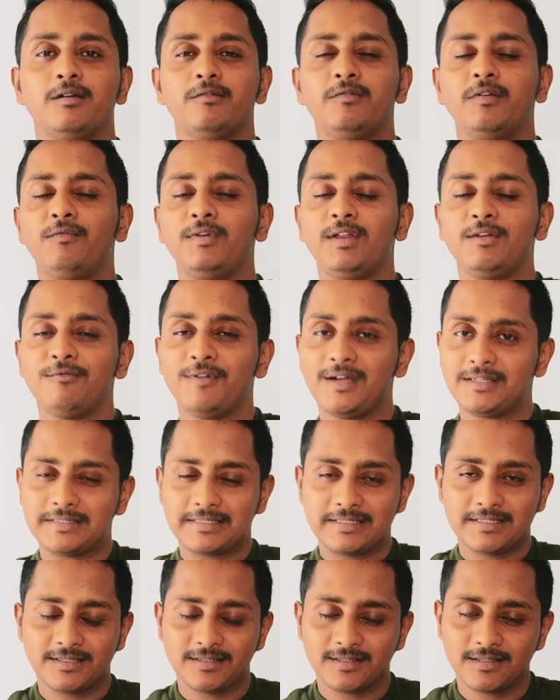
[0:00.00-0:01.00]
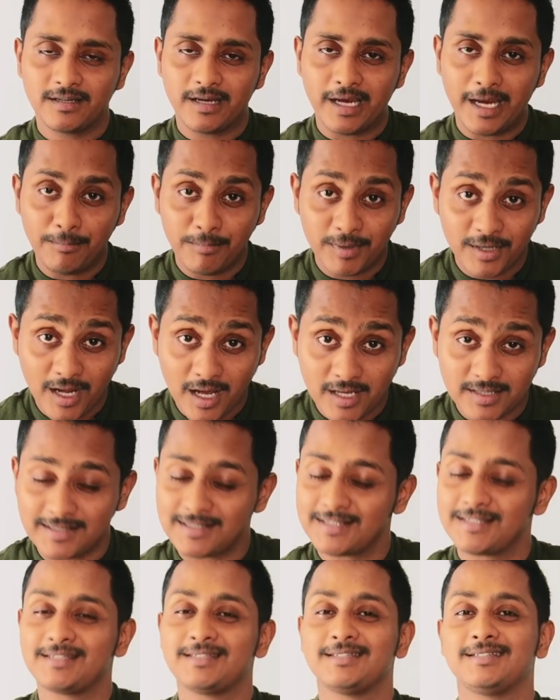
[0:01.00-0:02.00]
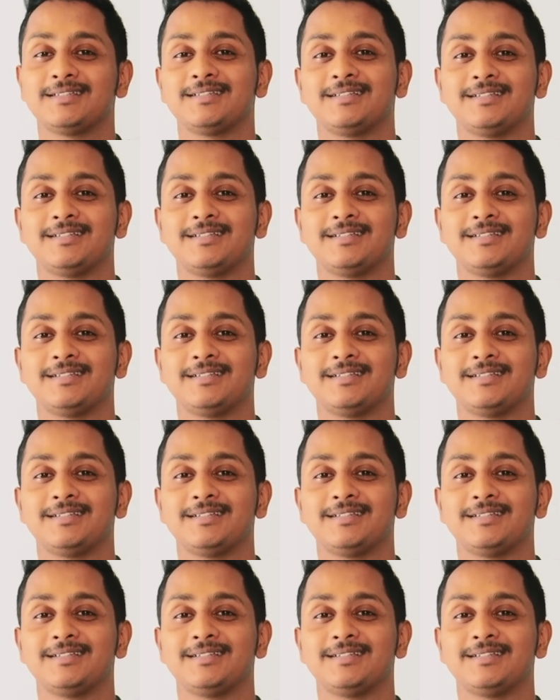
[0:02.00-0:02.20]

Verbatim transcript: fifty-first. Embarrass.